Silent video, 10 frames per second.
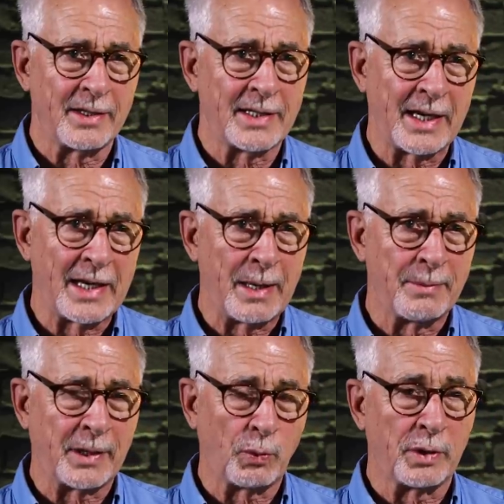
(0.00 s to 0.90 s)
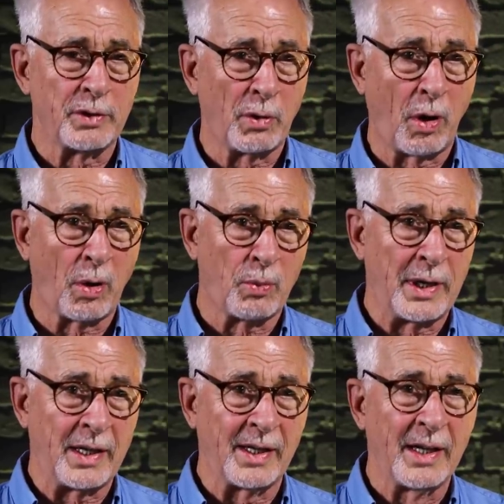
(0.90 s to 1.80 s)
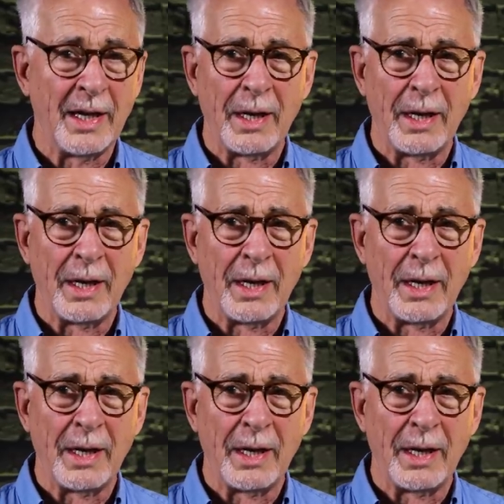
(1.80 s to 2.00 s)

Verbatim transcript: dynamic where you're already